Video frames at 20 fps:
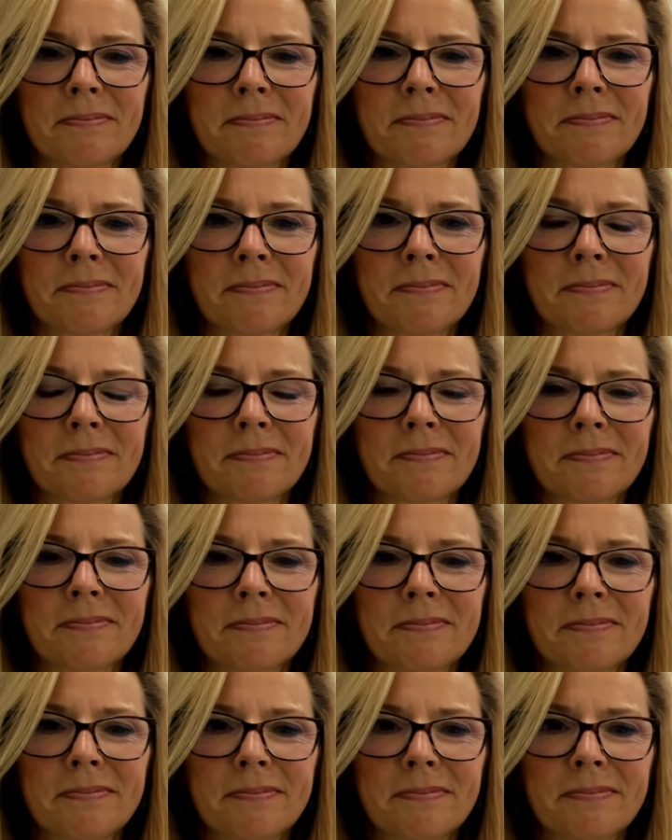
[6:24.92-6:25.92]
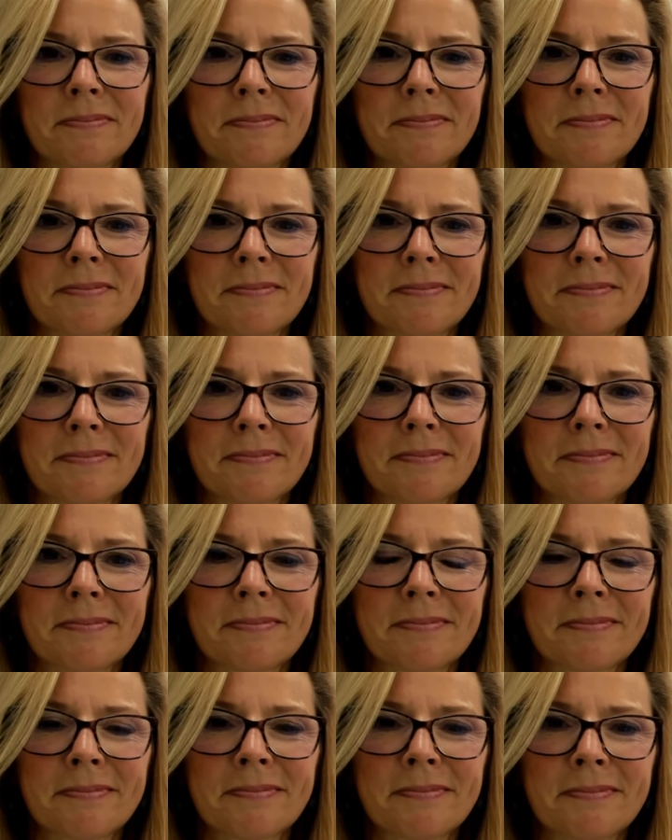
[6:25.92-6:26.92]

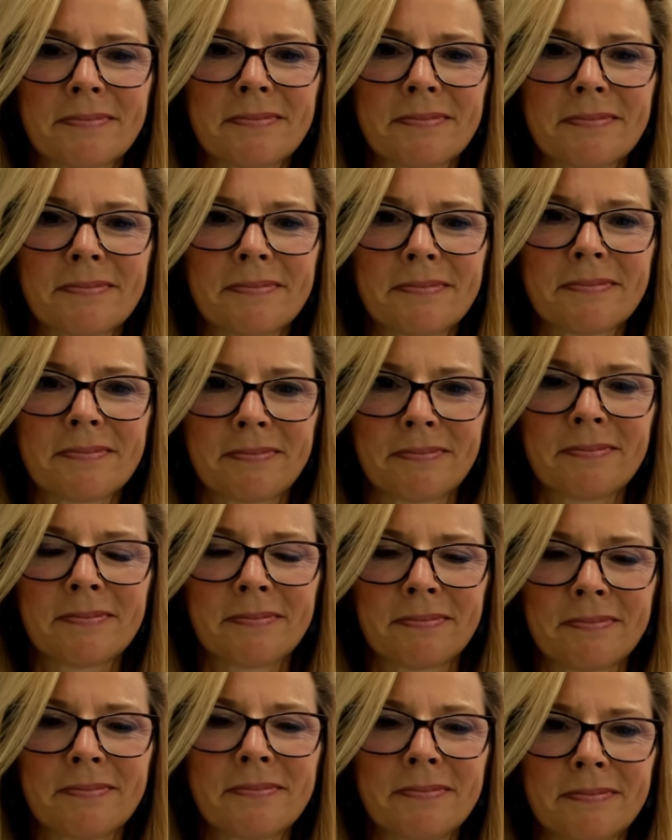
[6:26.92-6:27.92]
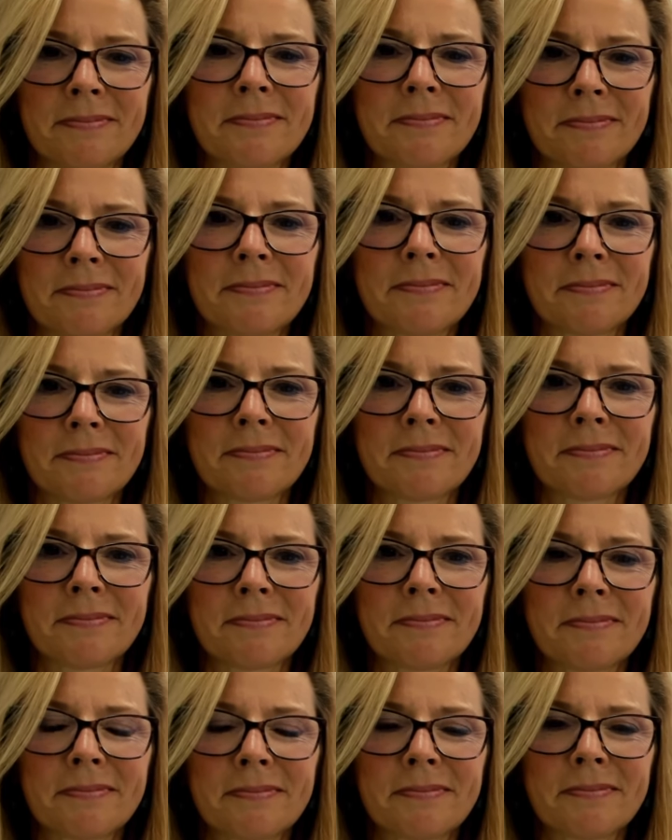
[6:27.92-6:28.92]

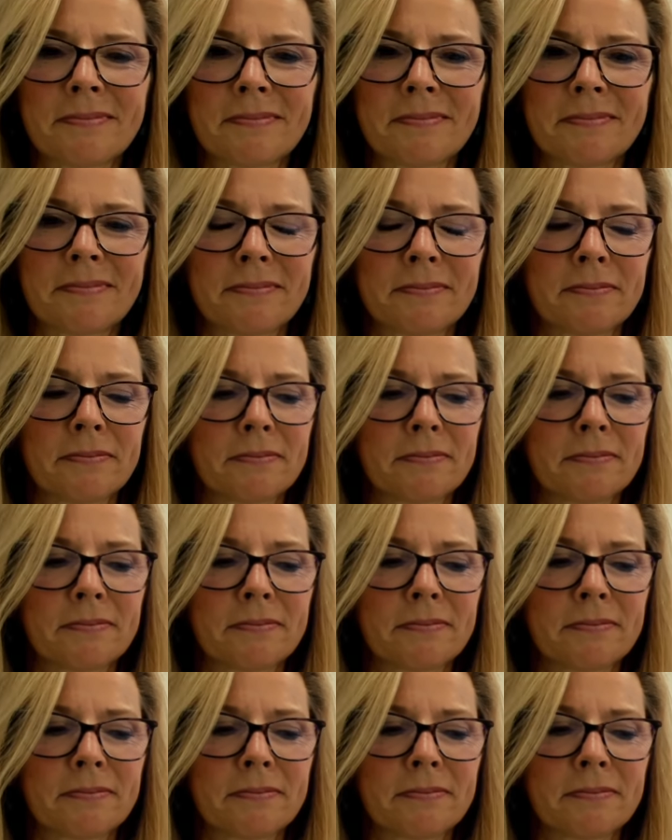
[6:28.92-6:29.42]
(not speaking)